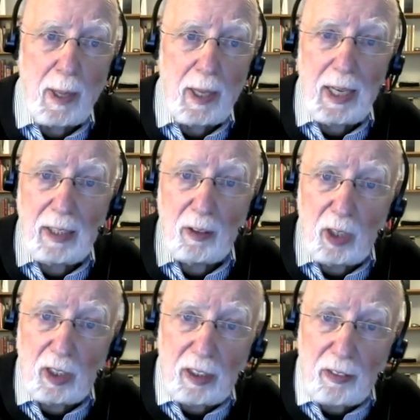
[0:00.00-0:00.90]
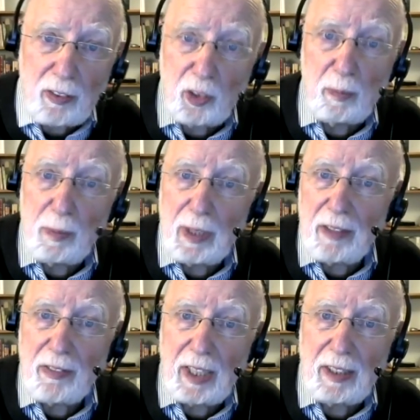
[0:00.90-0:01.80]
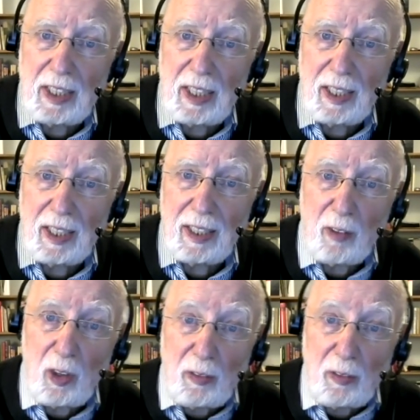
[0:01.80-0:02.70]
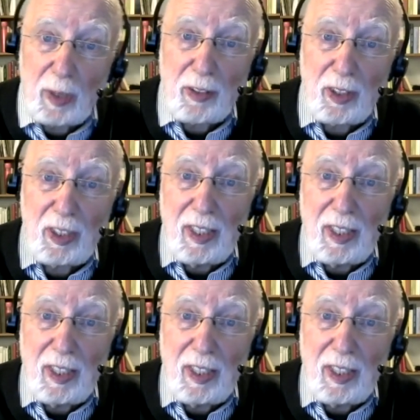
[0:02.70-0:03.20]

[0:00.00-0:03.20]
And this could be a study at whether